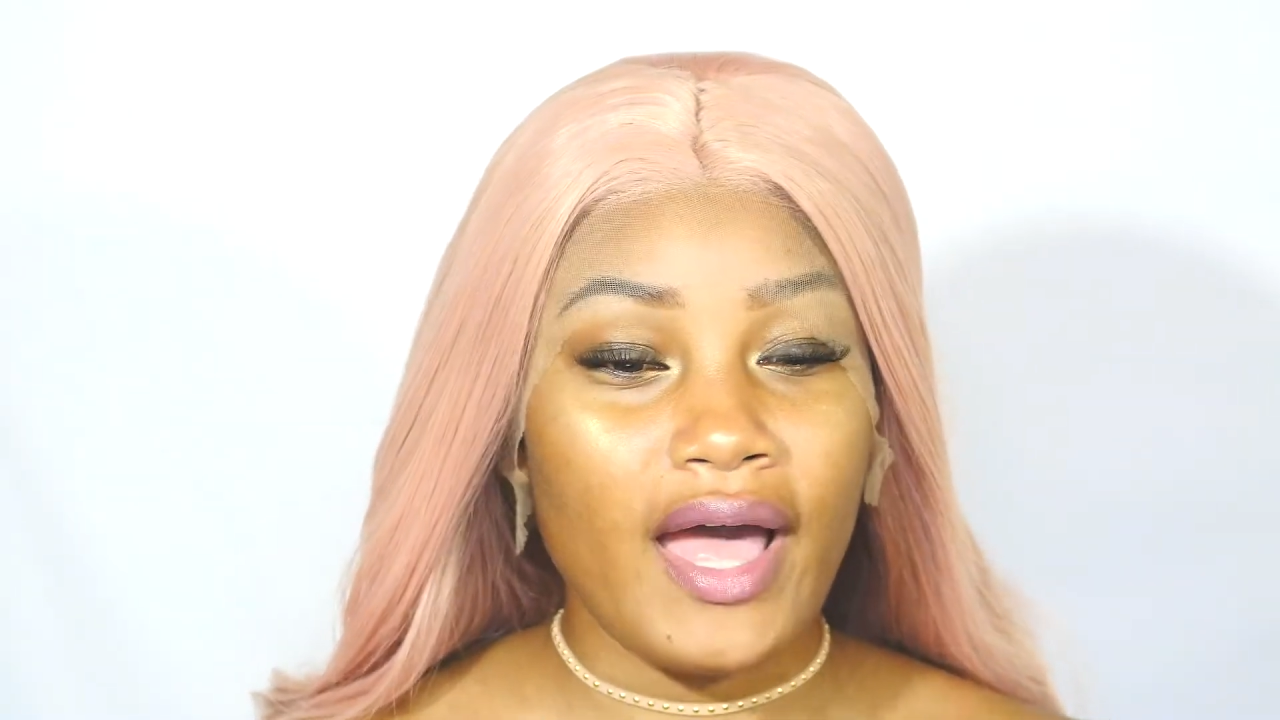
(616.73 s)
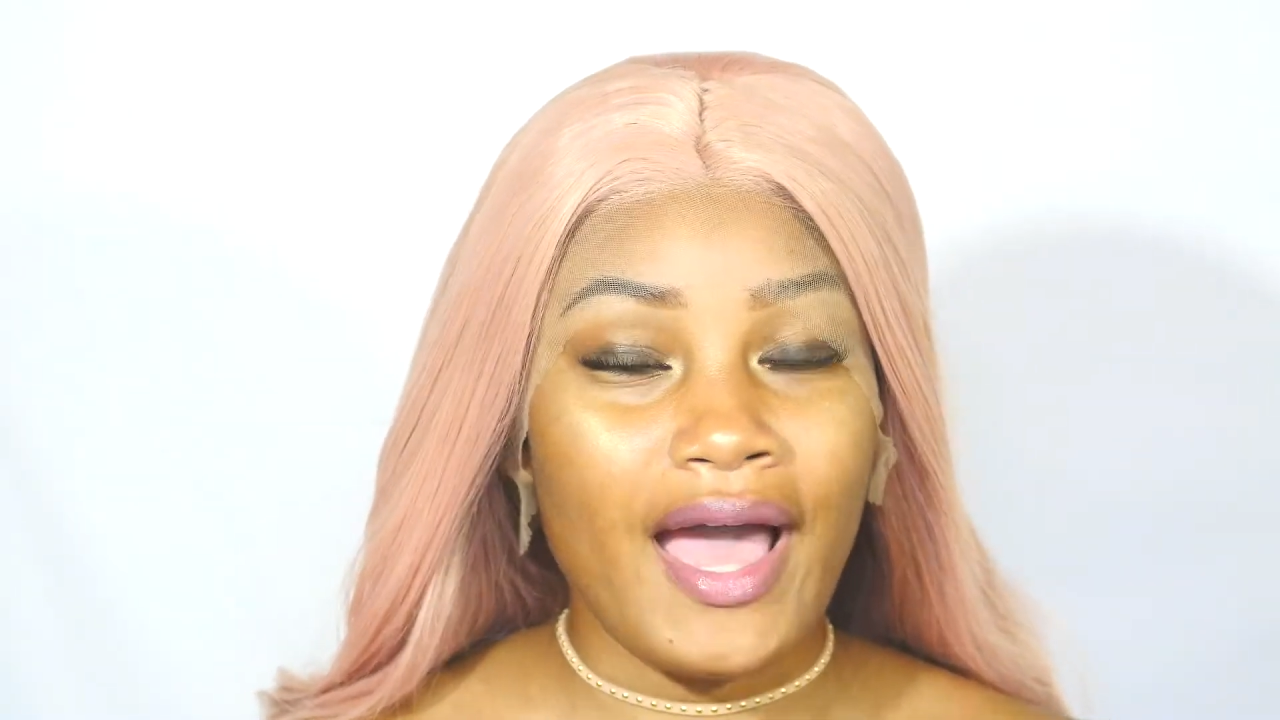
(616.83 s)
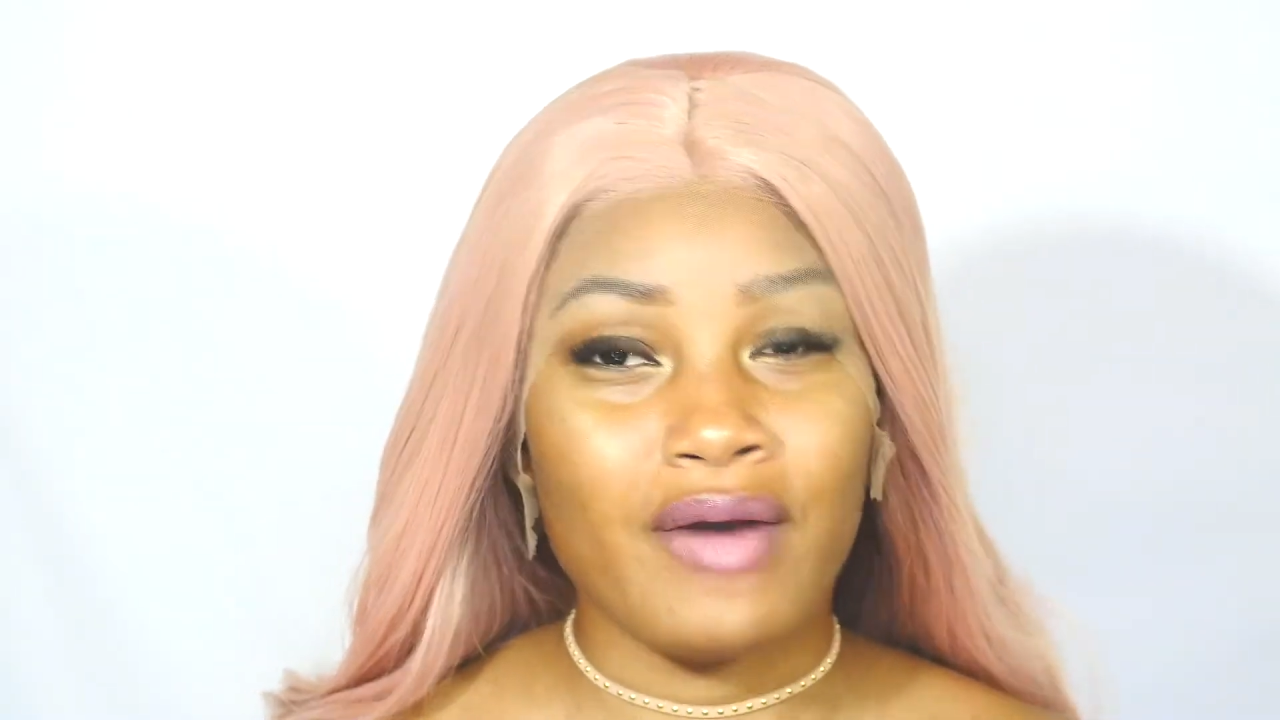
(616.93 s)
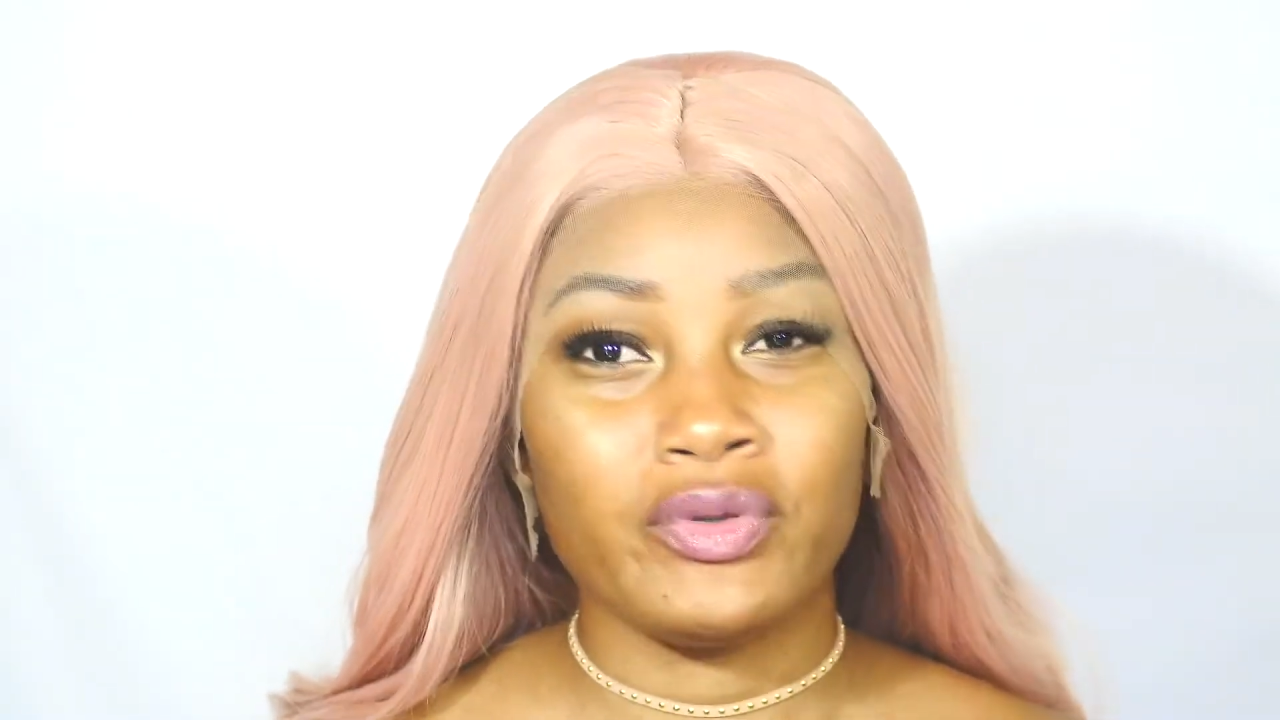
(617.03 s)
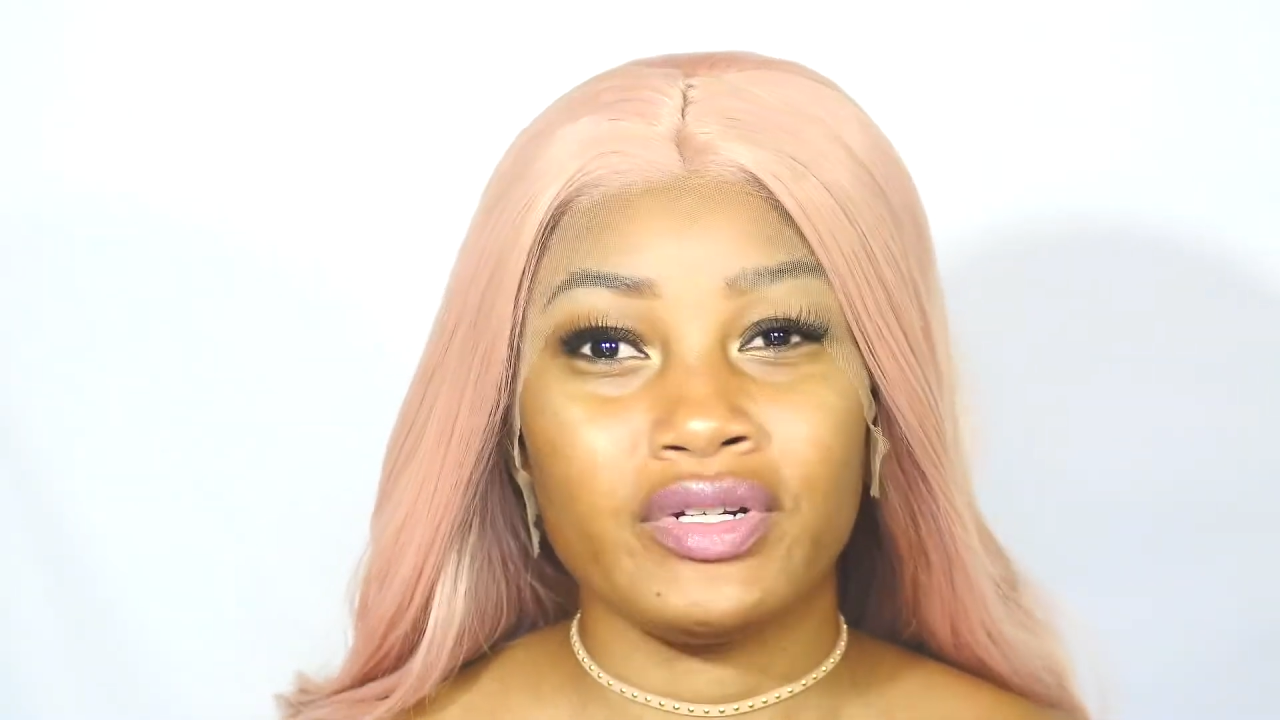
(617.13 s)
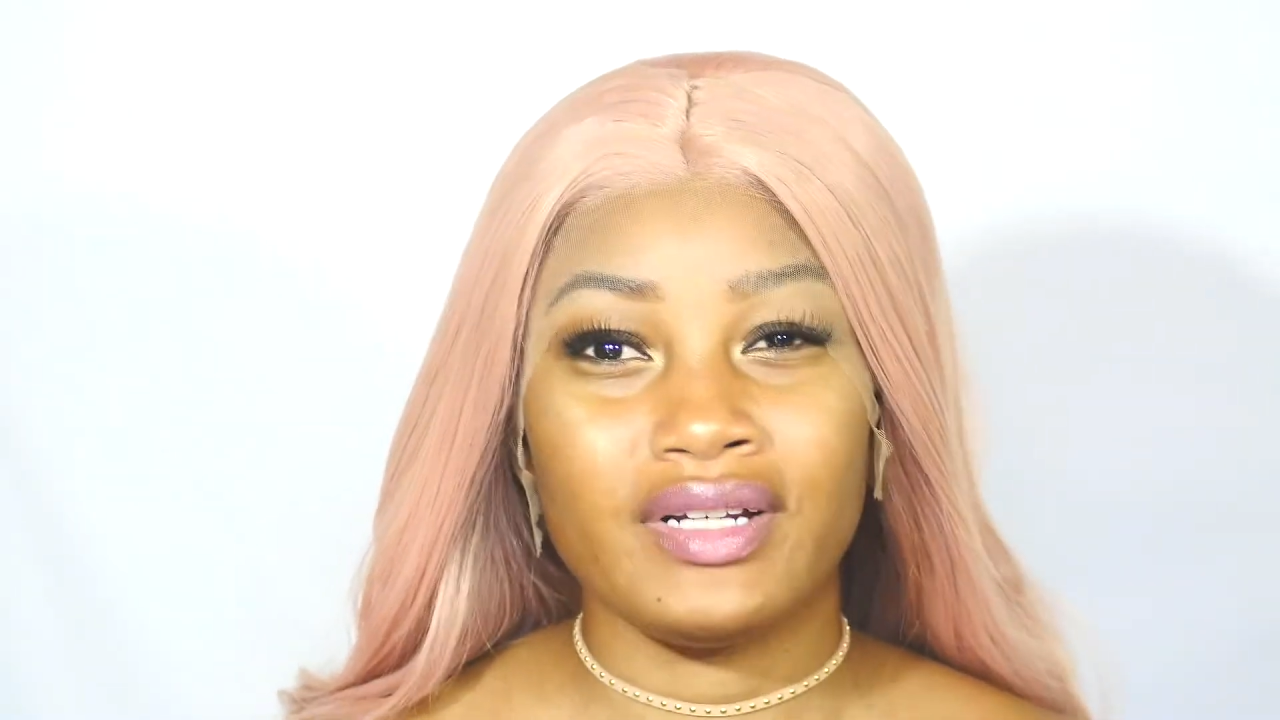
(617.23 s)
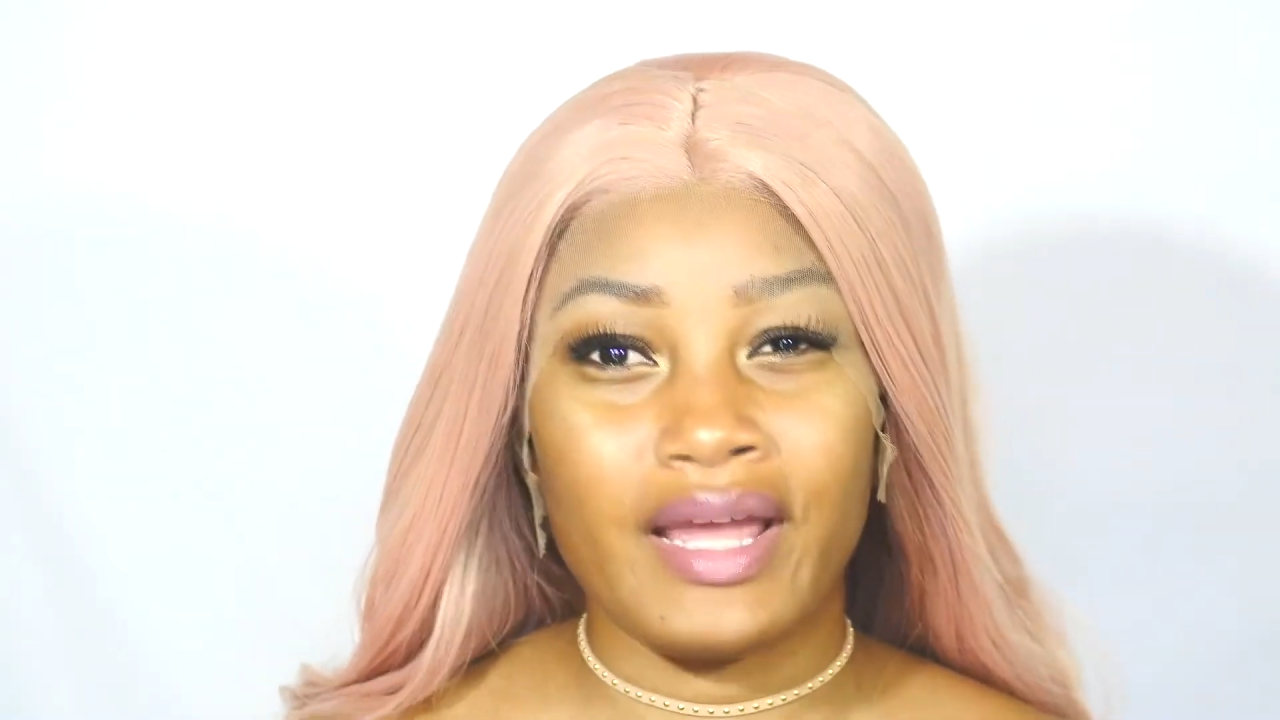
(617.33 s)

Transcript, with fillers: I wouldn't